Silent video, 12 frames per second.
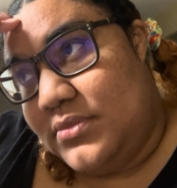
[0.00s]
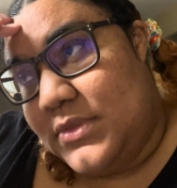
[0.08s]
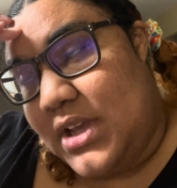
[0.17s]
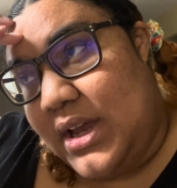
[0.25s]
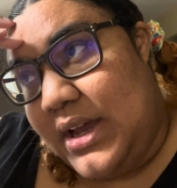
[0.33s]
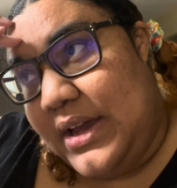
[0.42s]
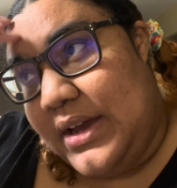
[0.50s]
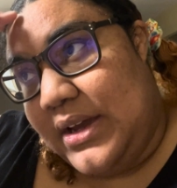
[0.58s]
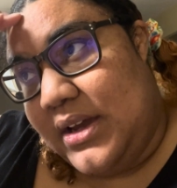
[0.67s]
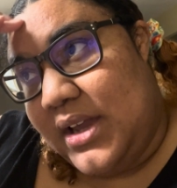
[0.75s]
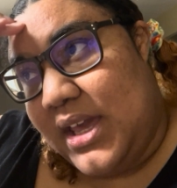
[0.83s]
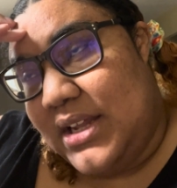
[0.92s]

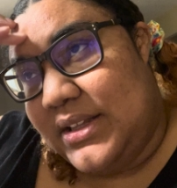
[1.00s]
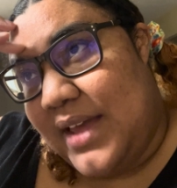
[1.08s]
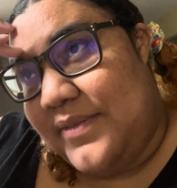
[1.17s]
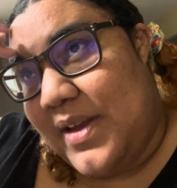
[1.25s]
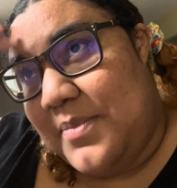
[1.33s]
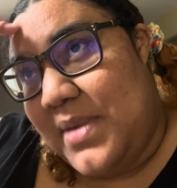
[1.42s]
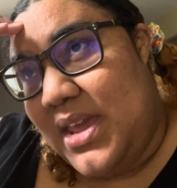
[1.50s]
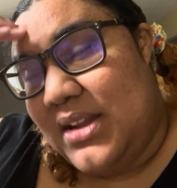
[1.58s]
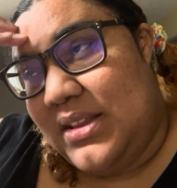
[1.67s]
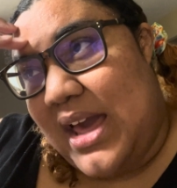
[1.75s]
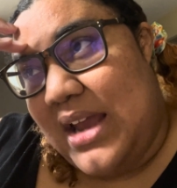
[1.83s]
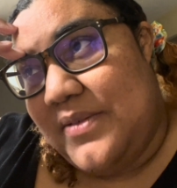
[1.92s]
I've made a
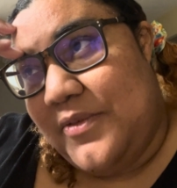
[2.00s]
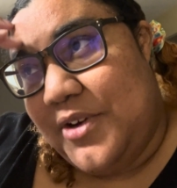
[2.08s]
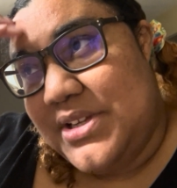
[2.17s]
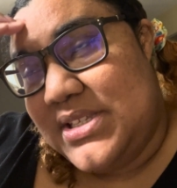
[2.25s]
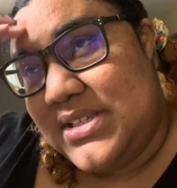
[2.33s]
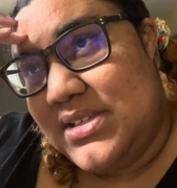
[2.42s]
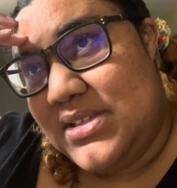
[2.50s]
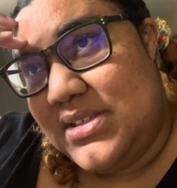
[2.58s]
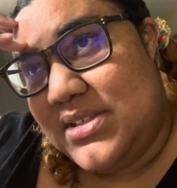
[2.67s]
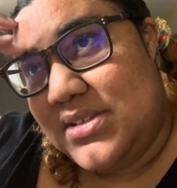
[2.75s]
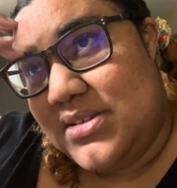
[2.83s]
lot of voices,